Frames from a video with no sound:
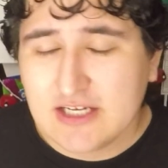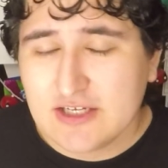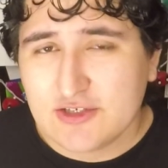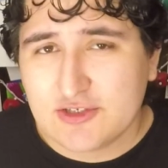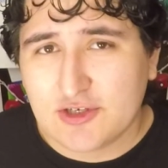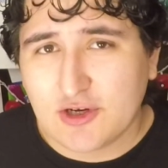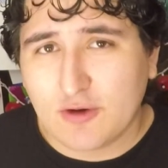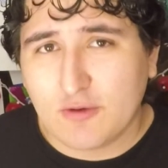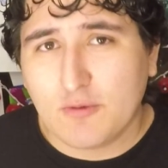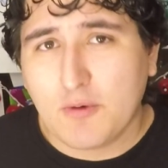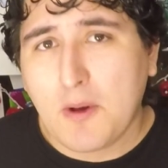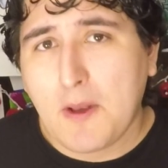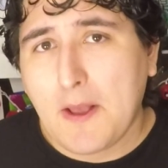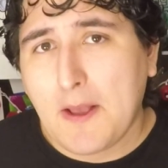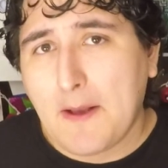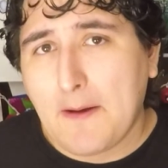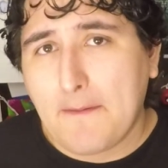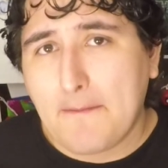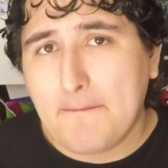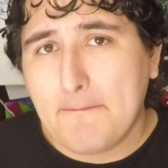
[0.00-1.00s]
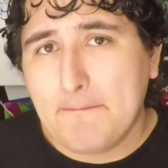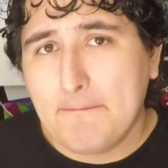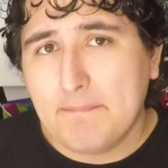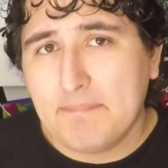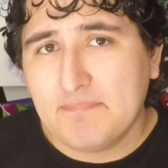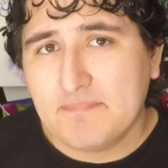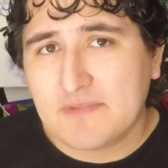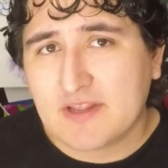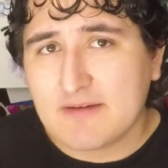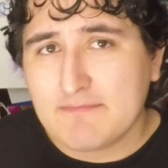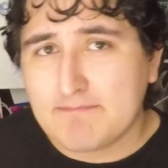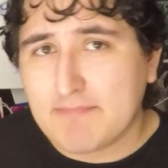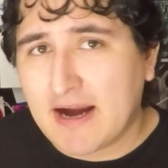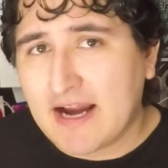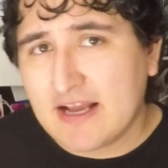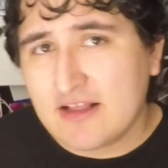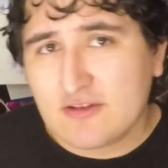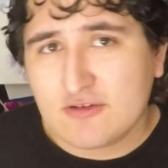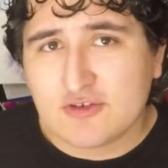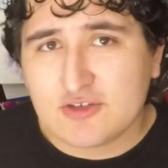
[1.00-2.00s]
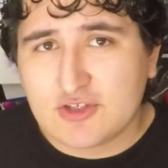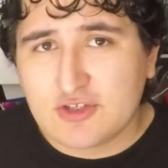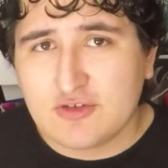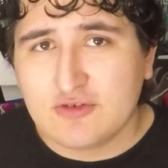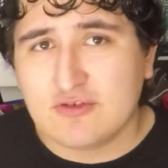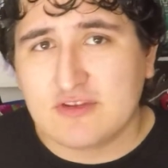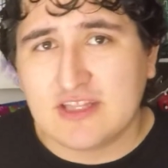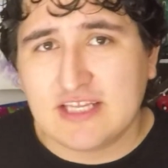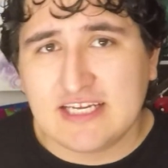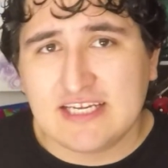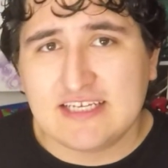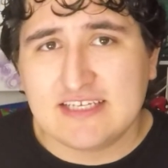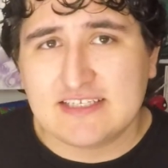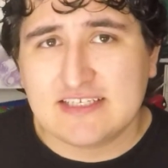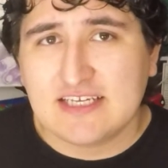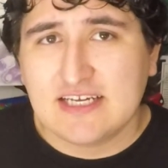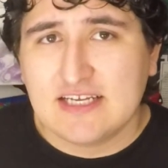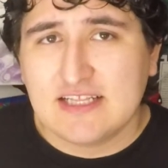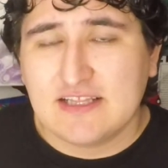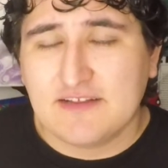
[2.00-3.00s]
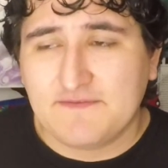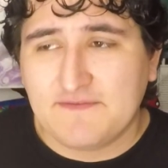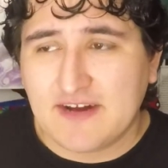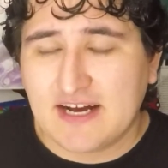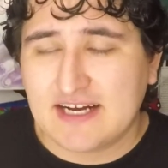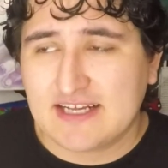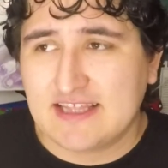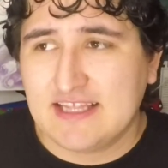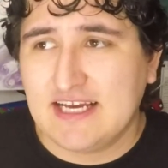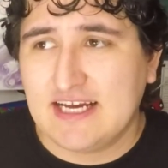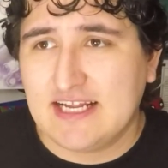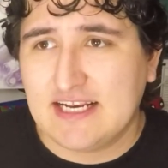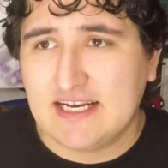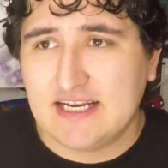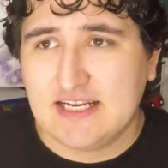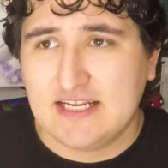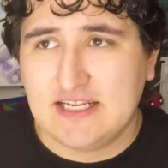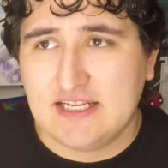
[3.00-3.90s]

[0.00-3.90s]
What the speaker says: So combine those two things, the fact that